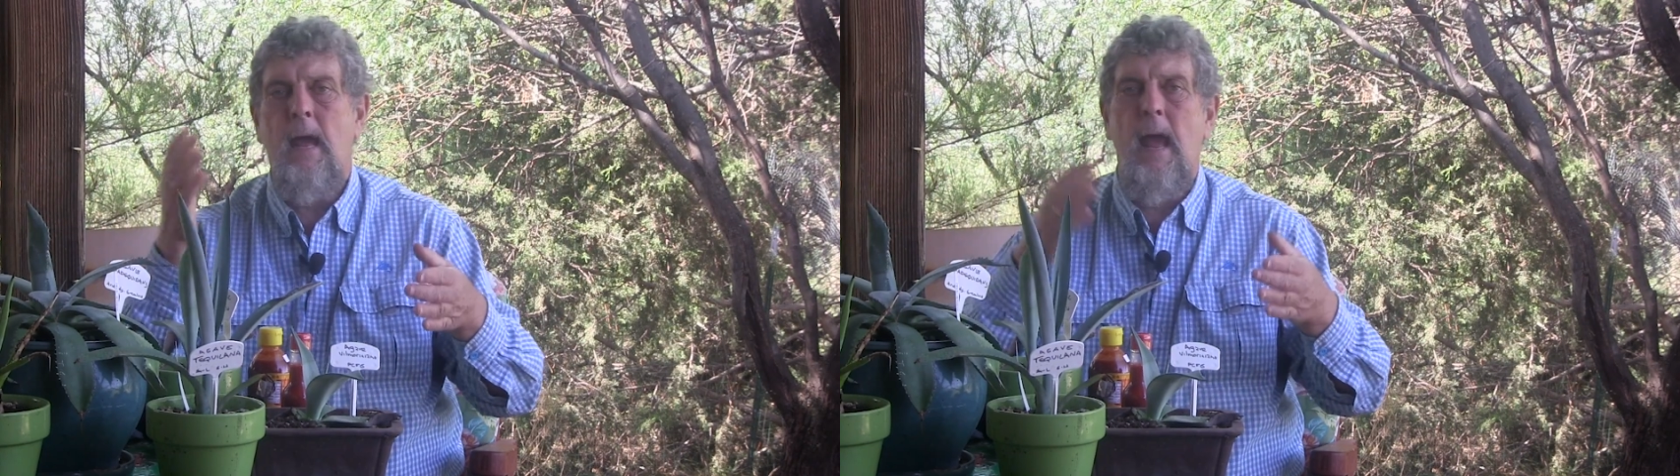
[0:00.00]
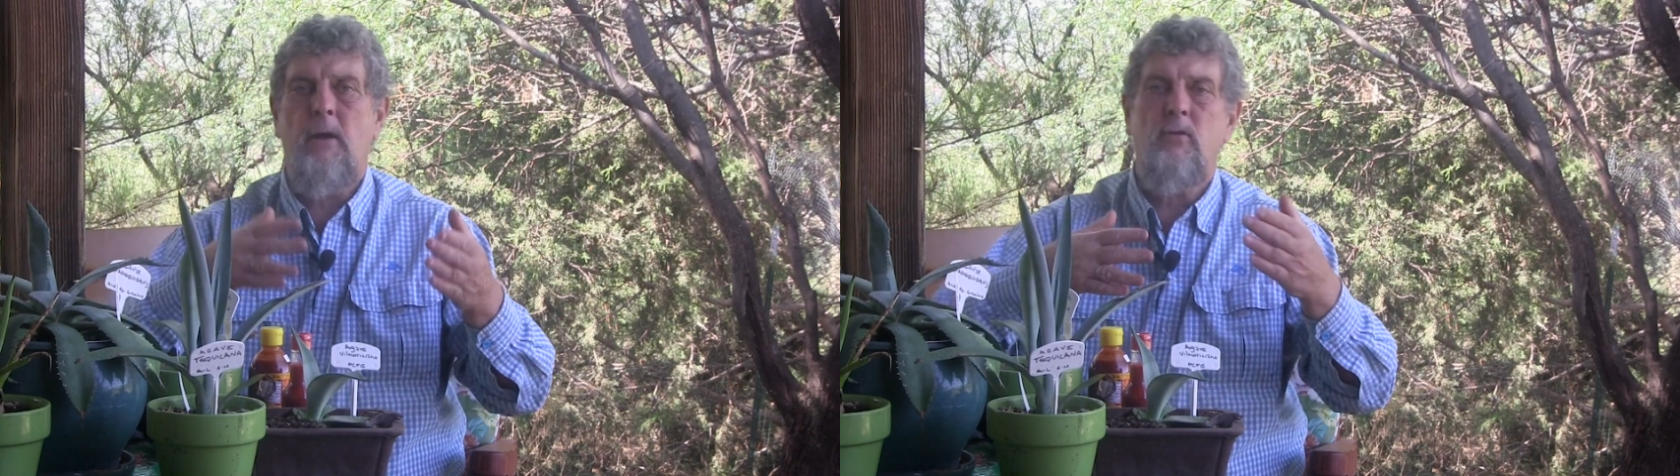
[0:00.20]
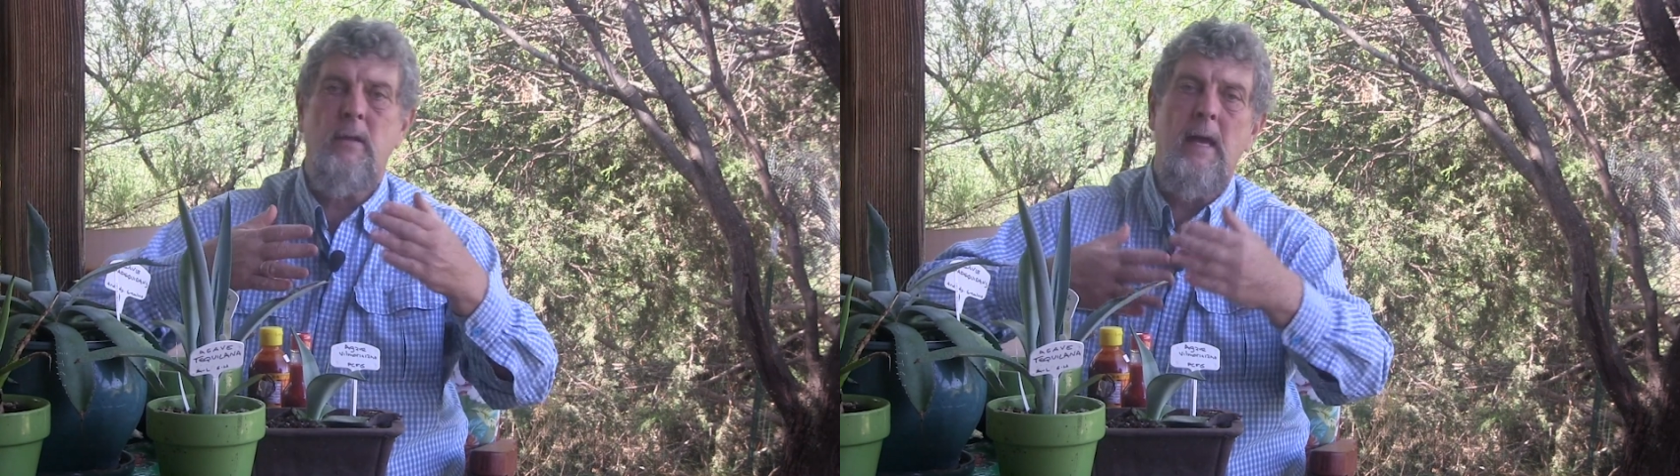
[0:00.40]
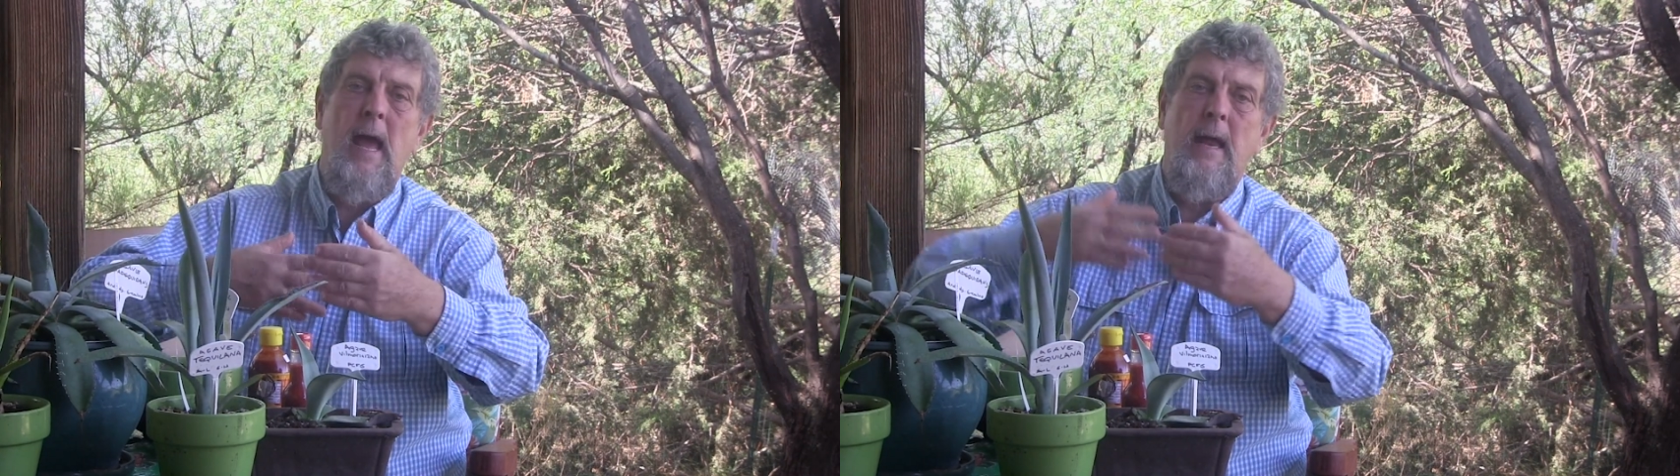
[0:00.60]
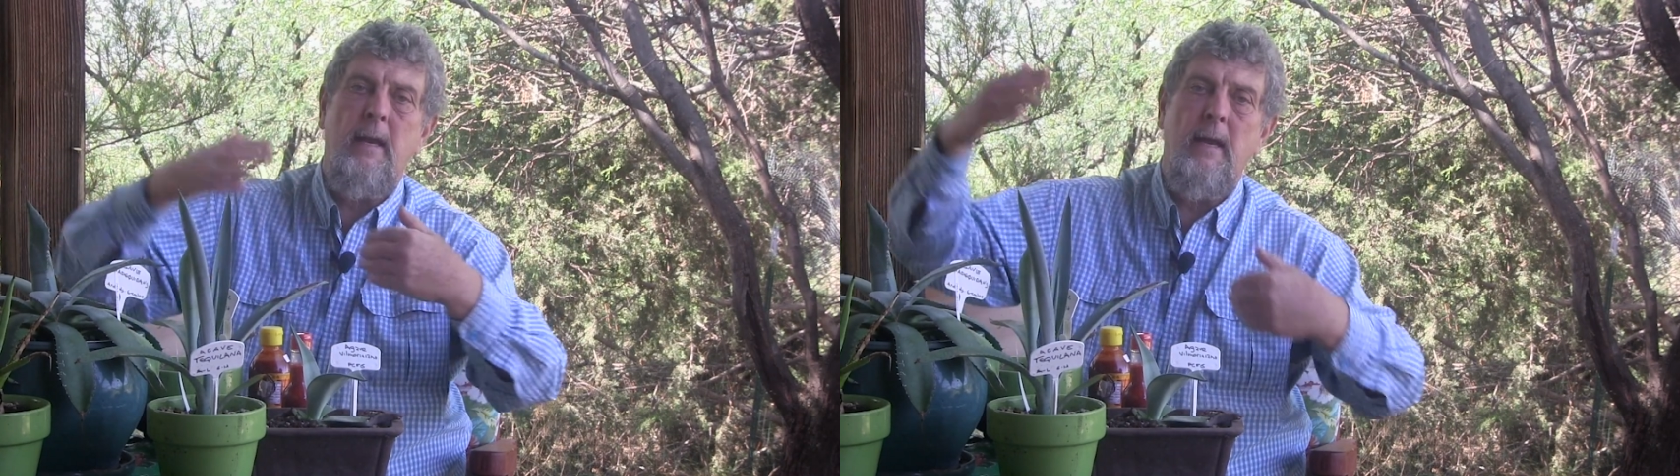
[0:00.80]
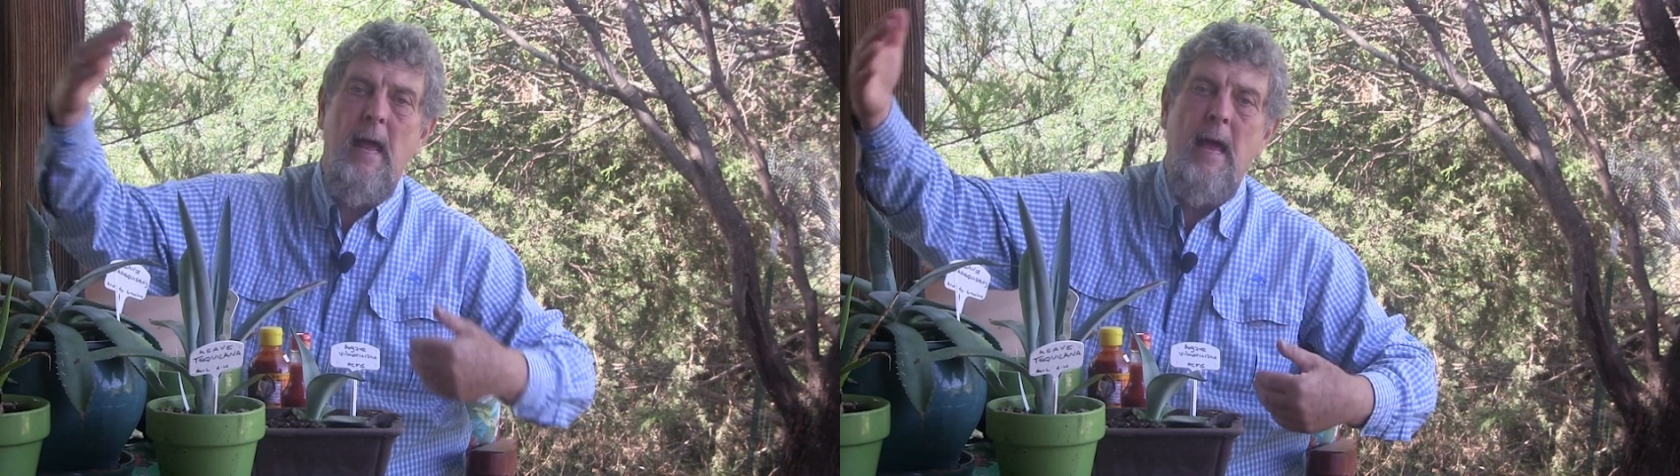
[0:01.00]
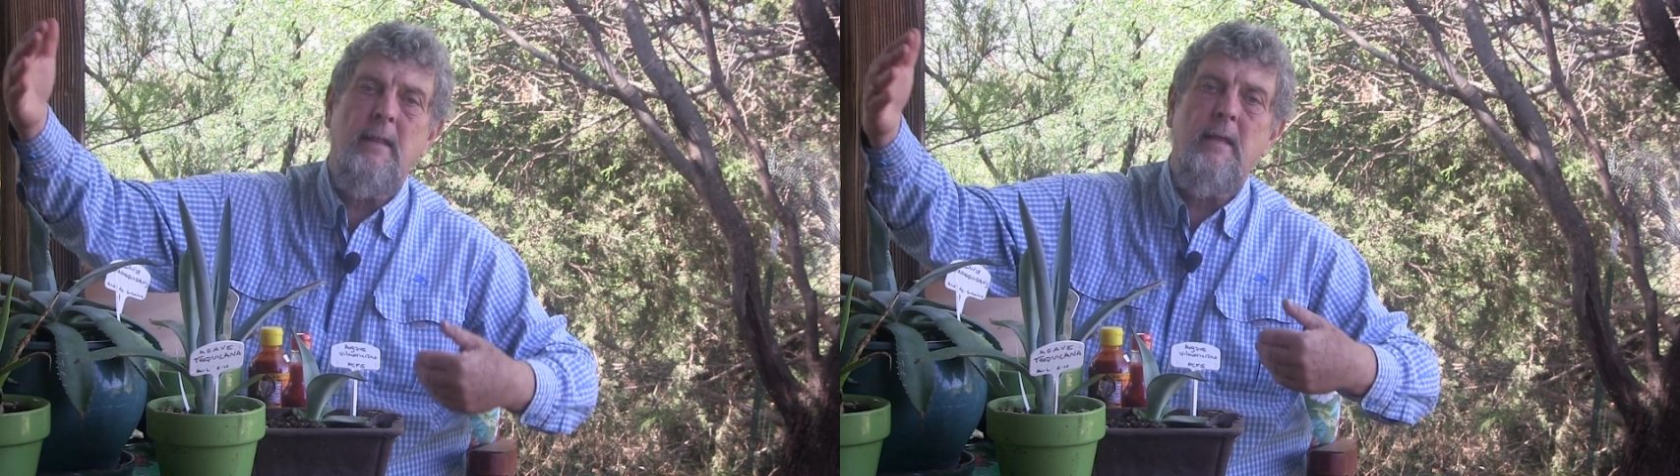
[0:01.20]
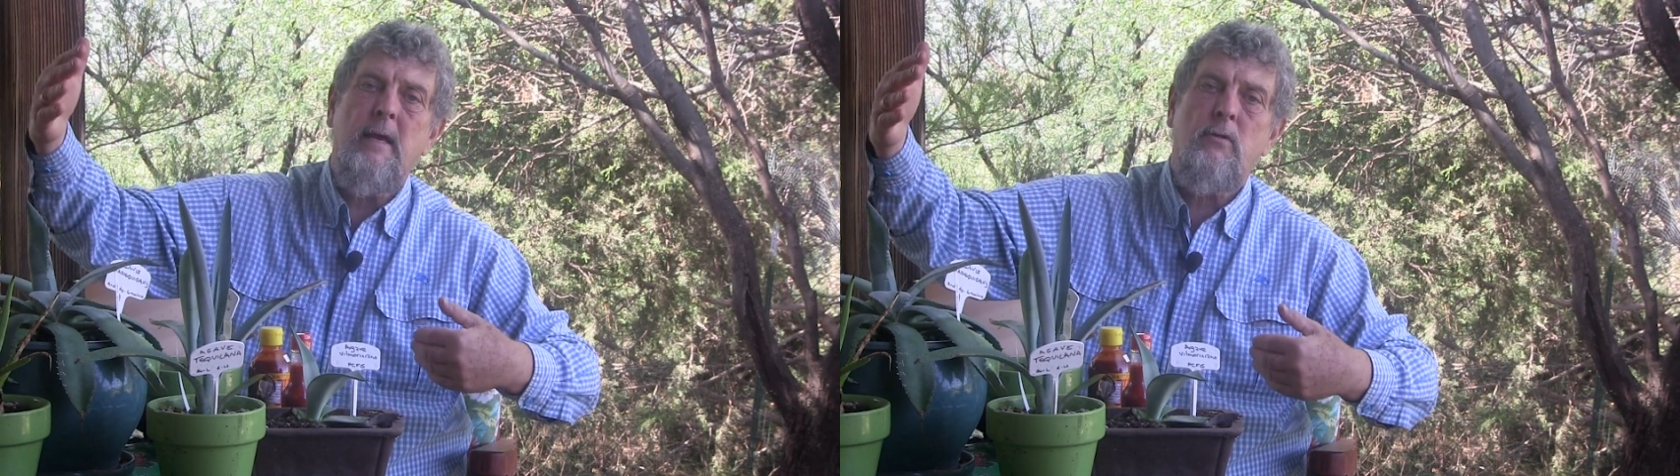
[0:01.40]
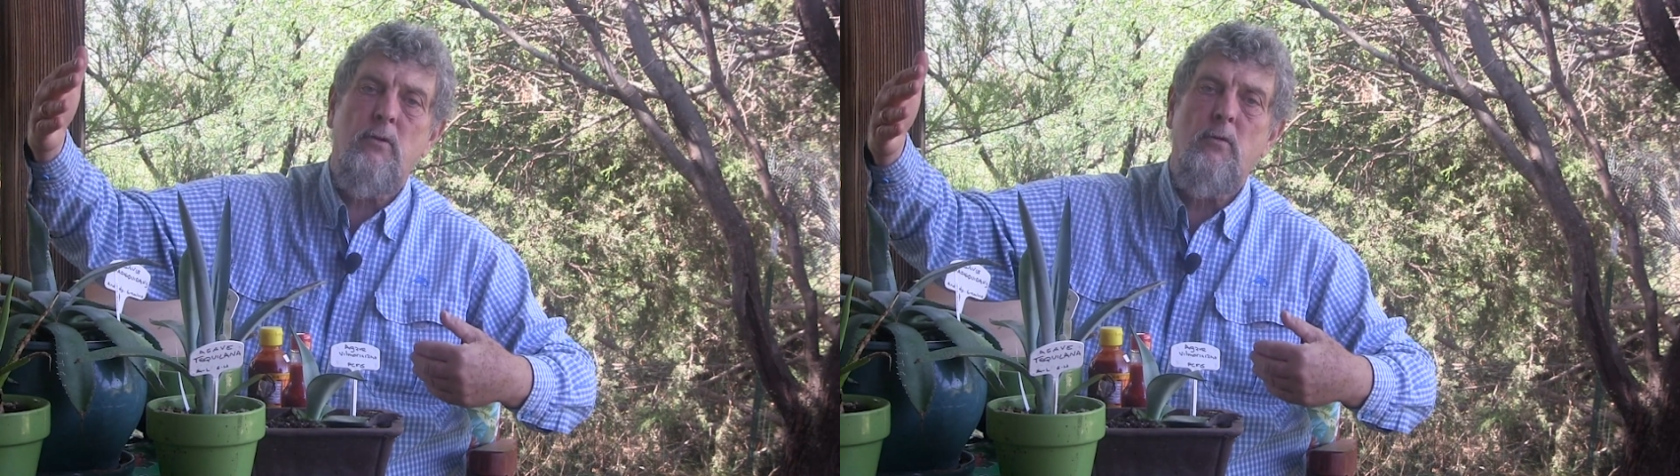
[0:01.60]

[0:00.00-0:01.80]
actually had at least